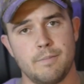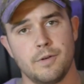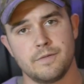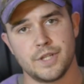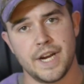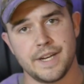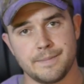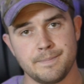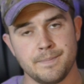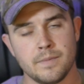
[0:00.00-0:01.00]
separate of
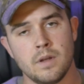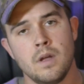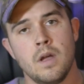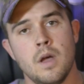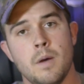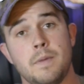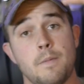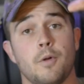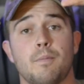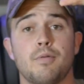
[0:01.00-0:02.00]
China.
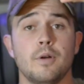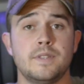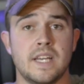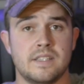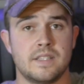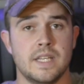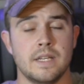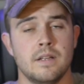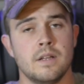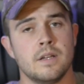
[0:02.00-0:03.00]
People are
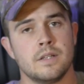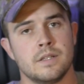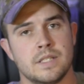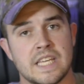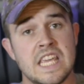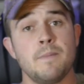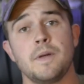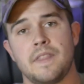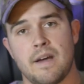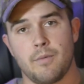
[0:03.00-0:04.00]
protesting to
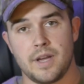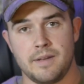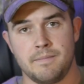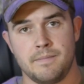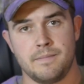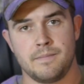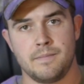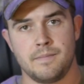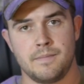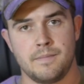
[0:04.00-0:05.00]
keep it that way,
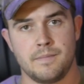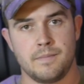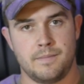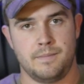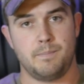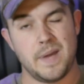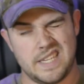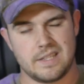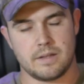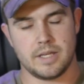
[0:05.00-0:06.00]

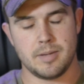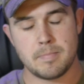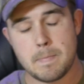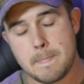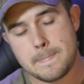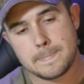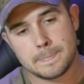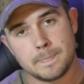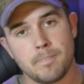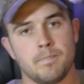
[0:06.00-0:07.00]
basically.
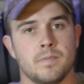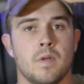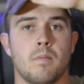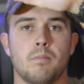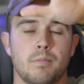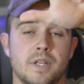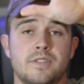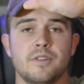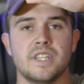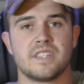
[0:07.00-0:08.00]

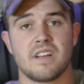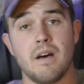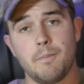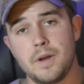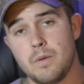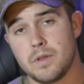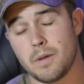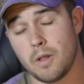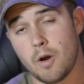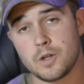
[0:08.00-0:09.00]
Blizzard is a company
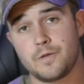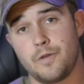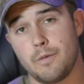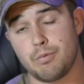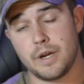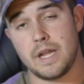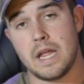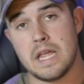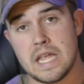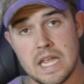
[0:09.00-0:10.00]
with a large footprint
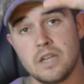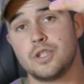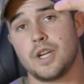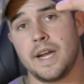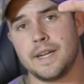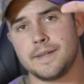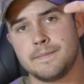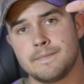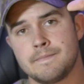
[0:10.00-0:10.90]
in China.